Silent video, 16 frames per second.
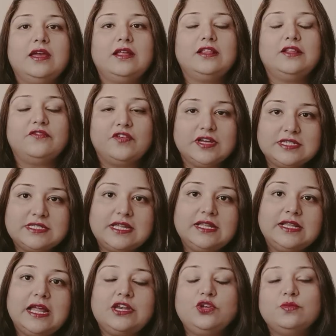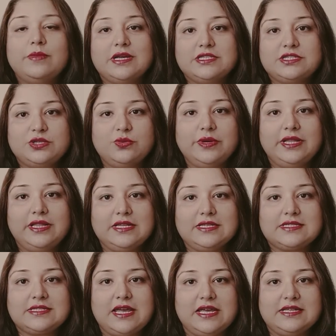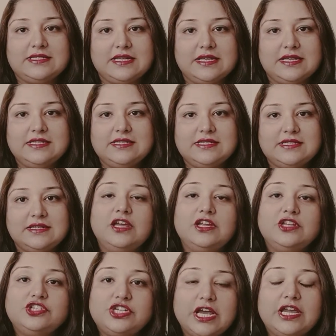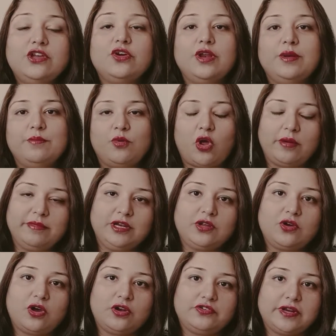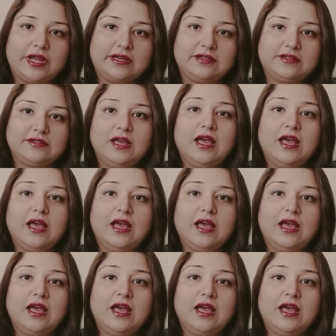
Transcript: The first thing that you must do in this case is check your employment contract.